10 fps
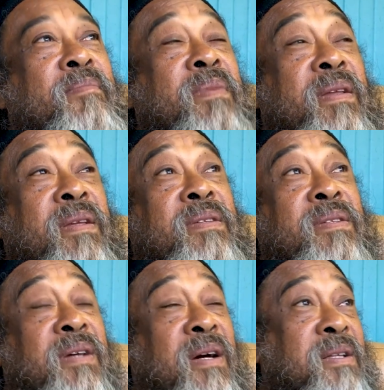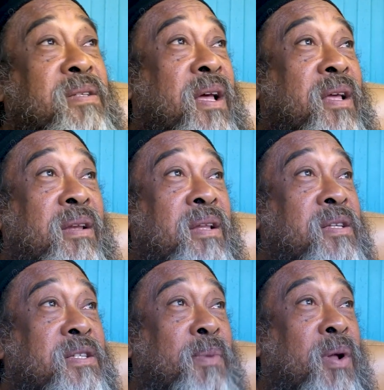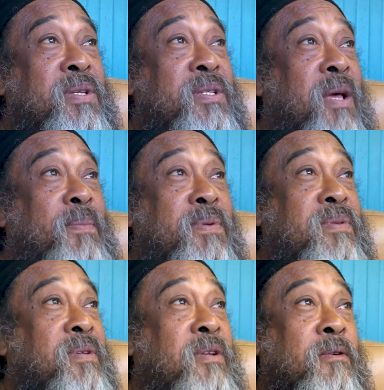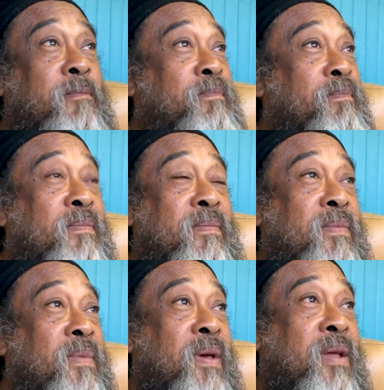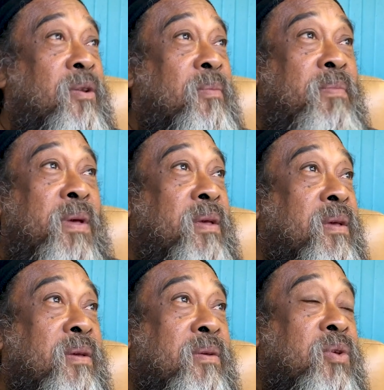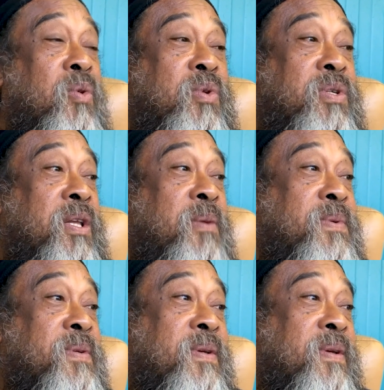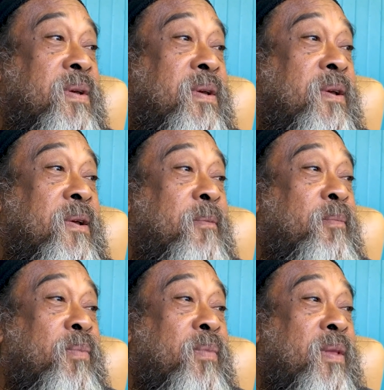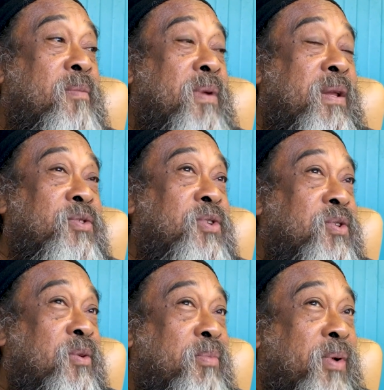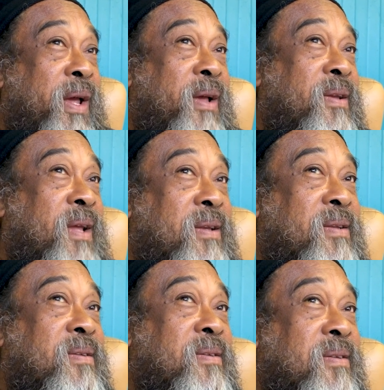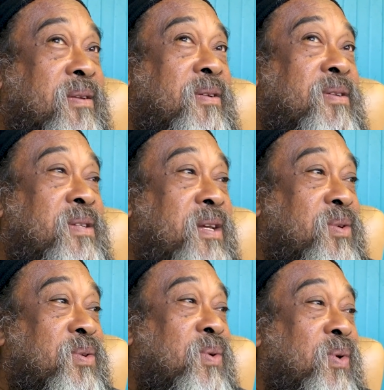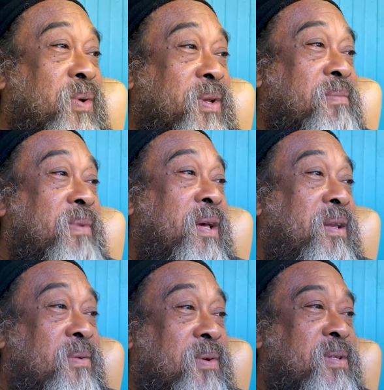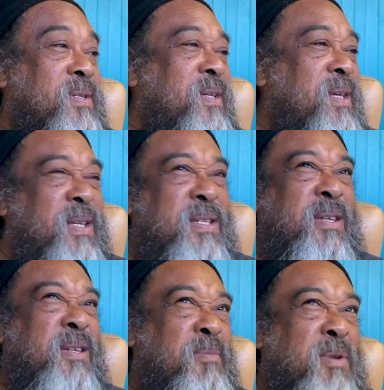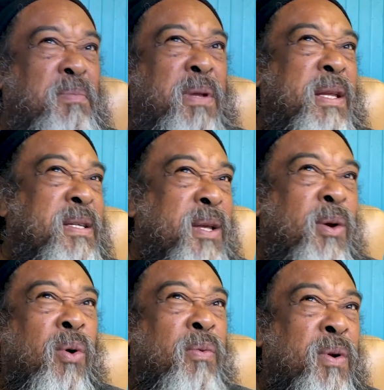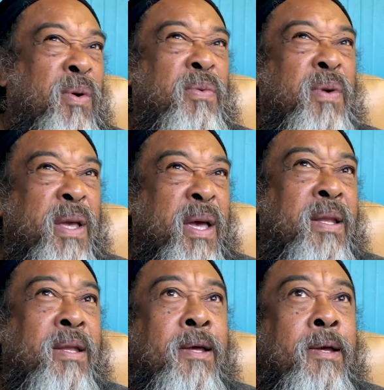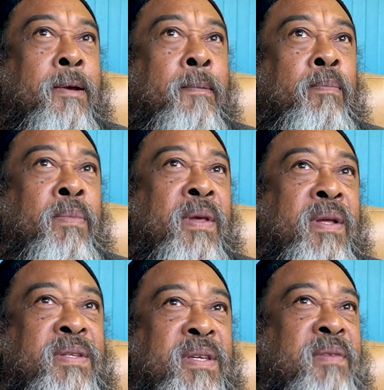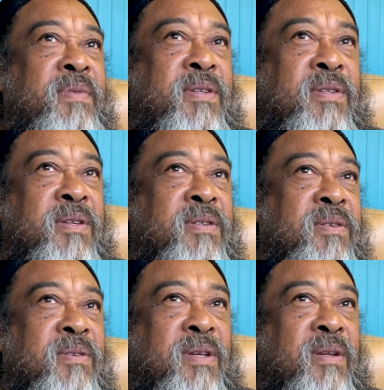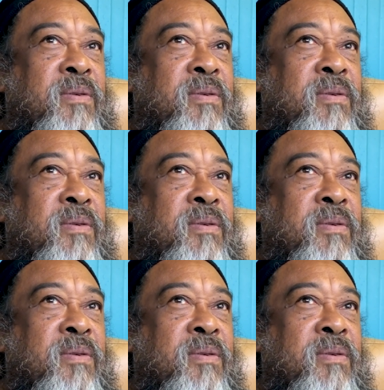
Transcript: But it starts like little small steps, You end up making huge leaps. But it's just to break that, status quo in the mind, because it's easy. You play this thing over and over again. It's easy just to,